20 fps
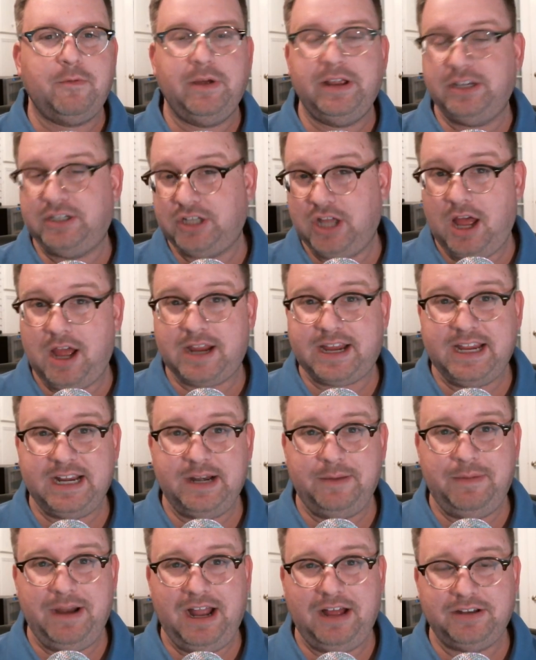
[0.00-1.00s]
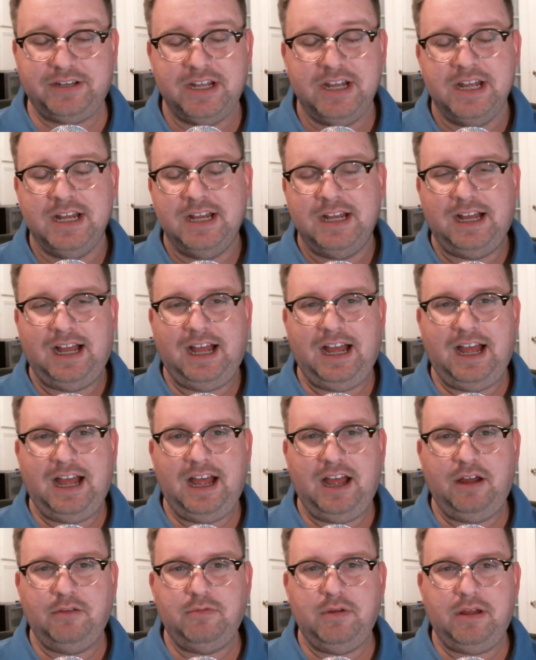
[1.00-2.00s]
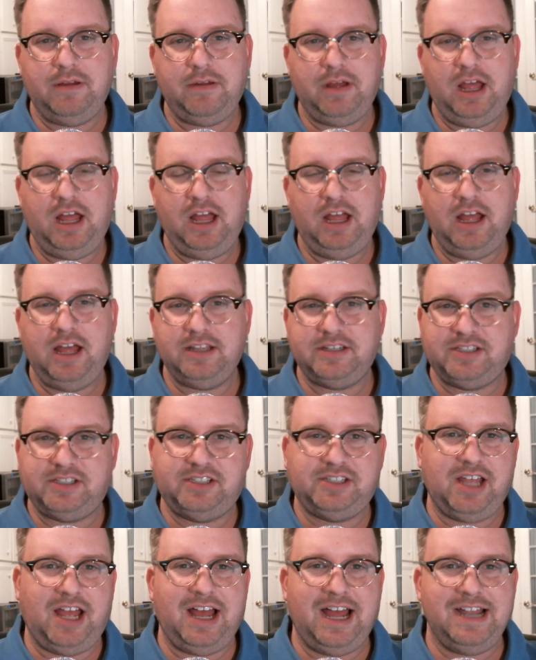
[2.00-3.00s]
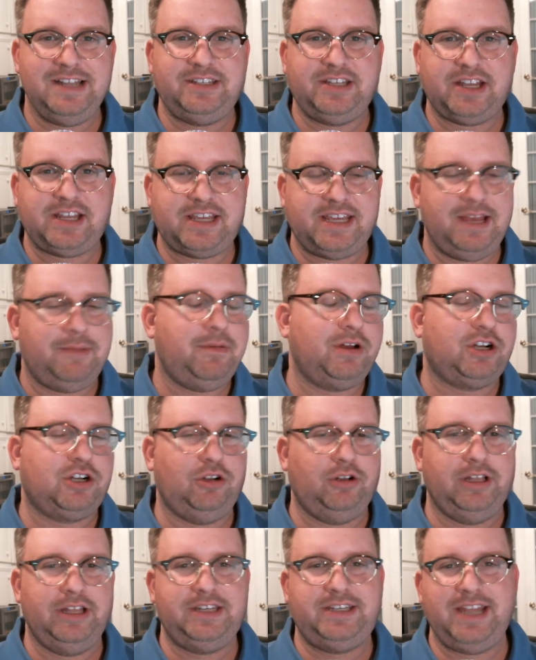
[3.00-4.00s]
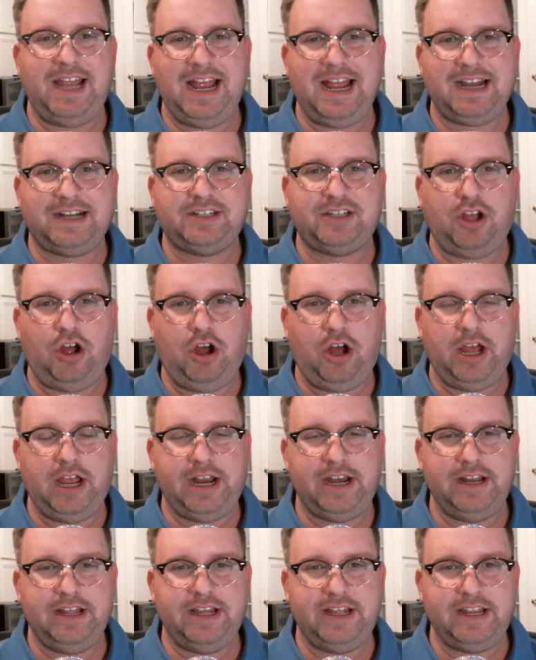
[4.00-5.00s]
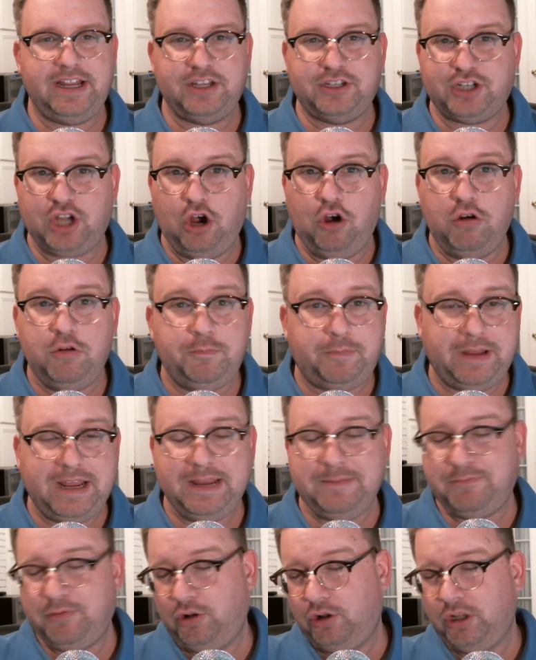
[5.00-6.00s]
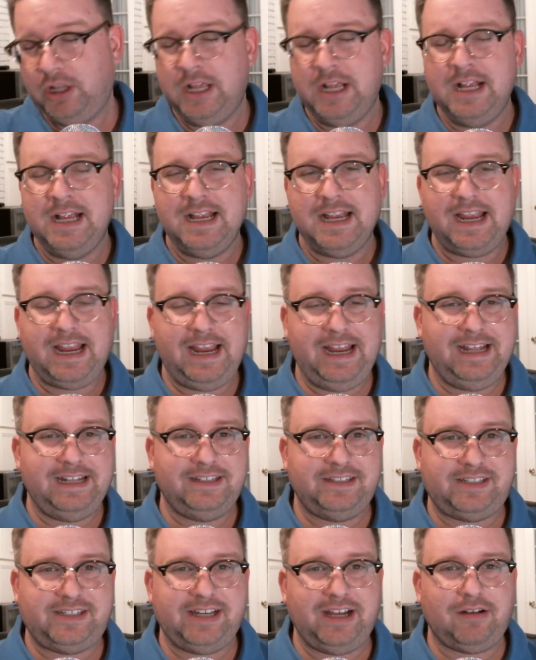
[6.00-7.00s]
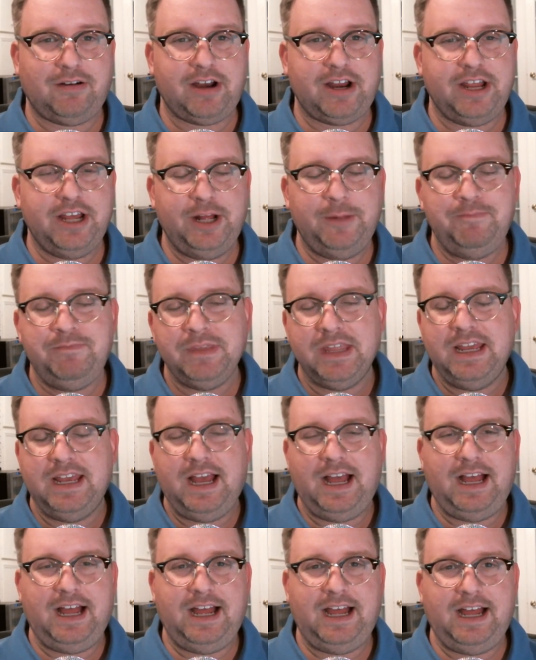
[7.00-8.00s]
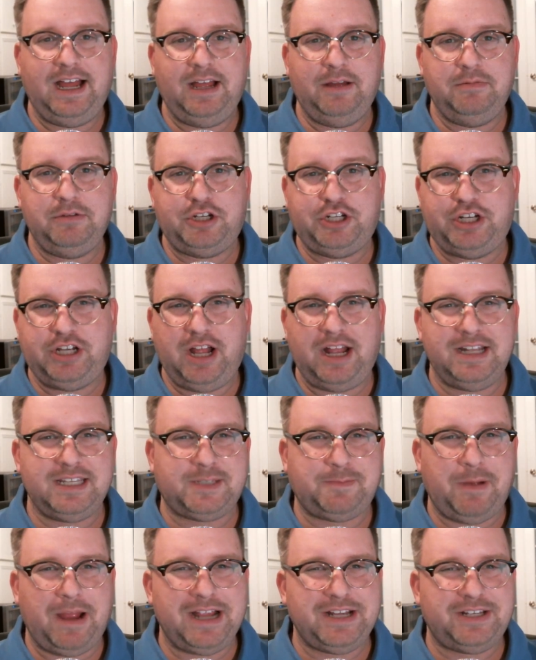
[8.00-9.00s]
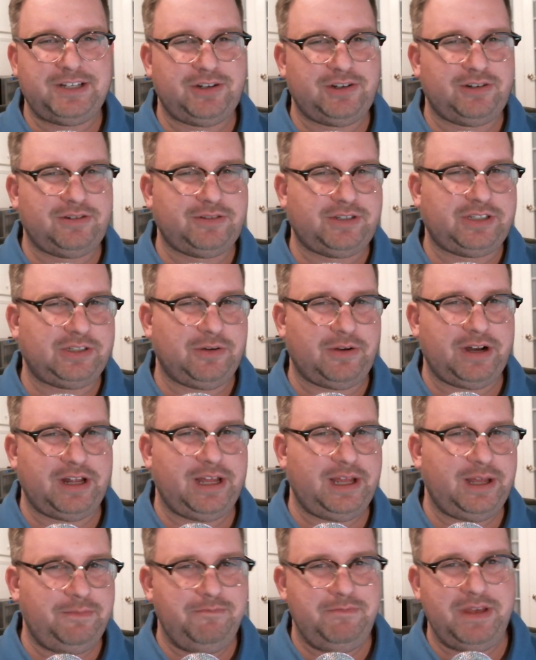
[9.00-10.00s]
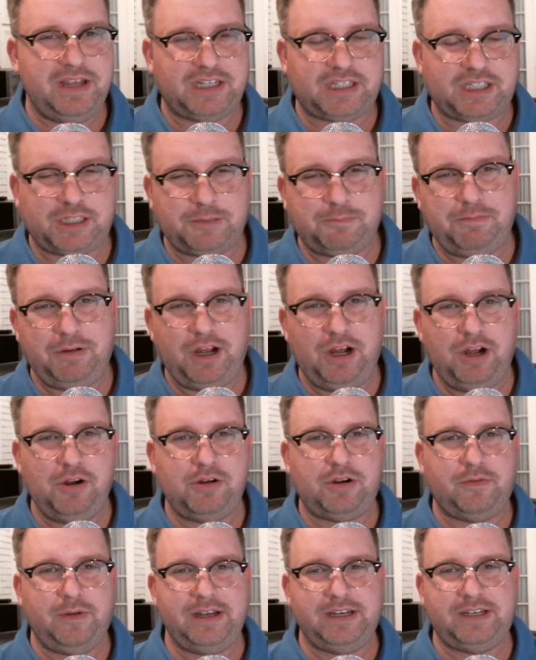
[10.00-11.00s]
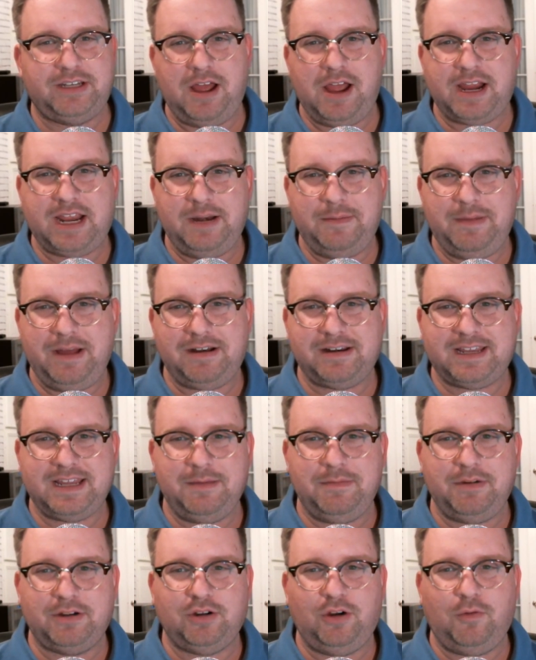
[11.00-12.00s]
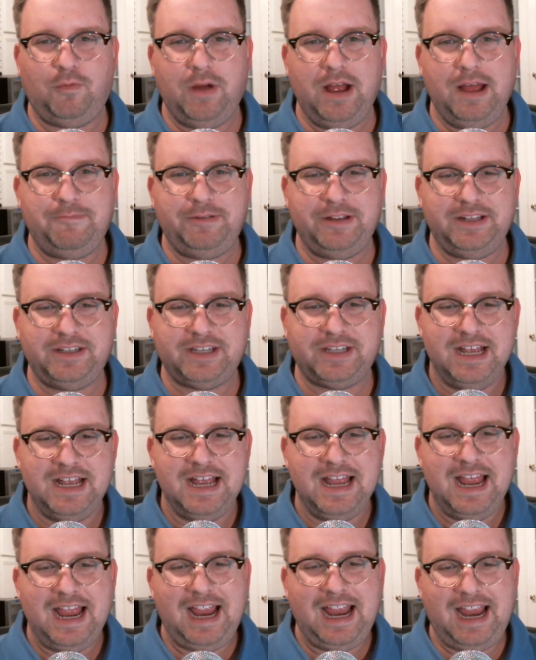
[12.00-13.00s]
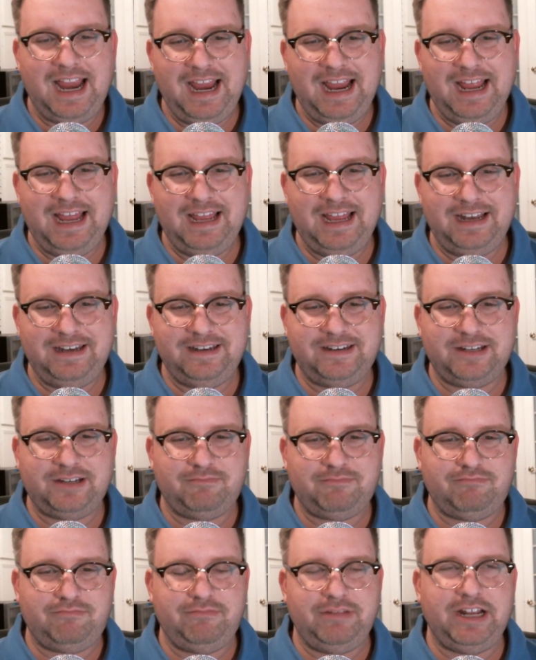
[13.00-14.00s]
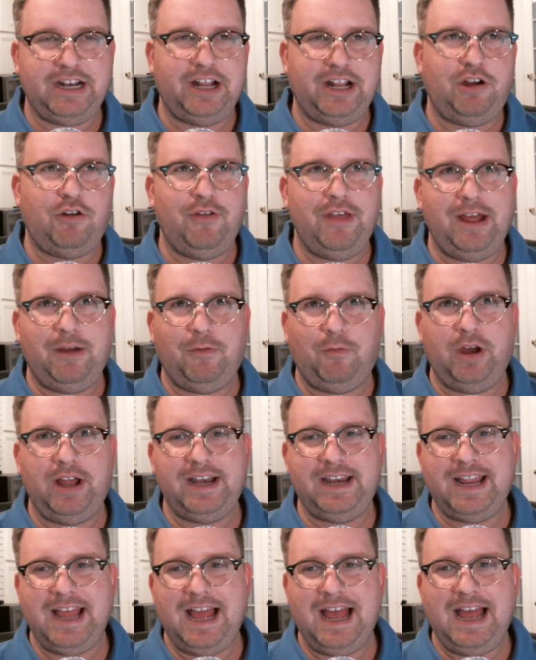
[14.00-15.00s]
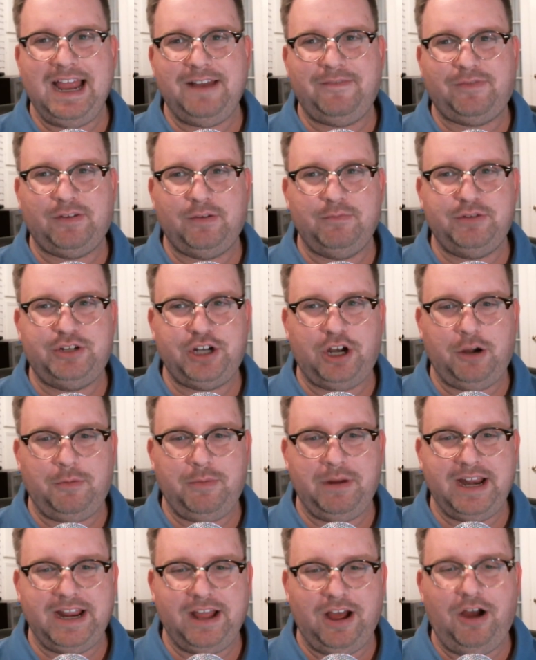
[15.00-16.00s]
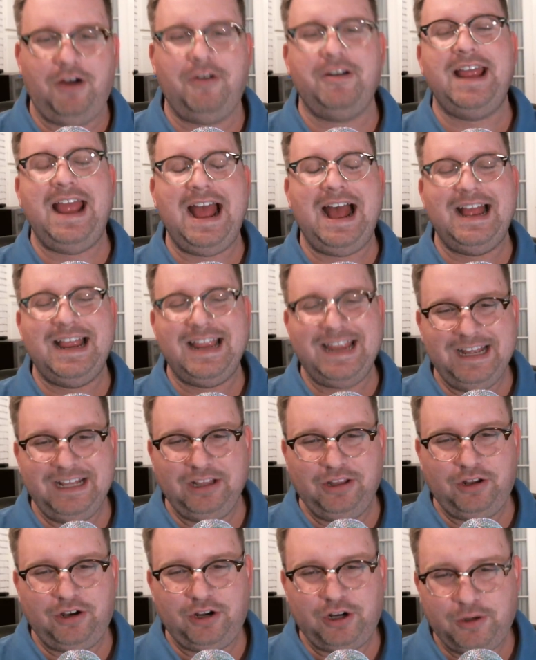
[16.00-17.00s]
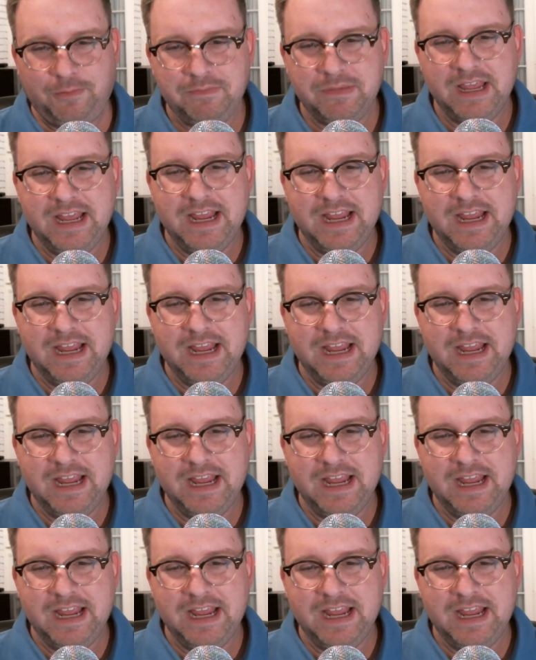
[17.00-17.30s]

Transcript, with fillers: When talking about uh, uh, Assad's chemical attacks on uh, his own people in Syria, uh, Sean Spicer sort of misspoke when talking about chemical weapons and, you know, that one guy from Germany, oh, yeah, Hitler.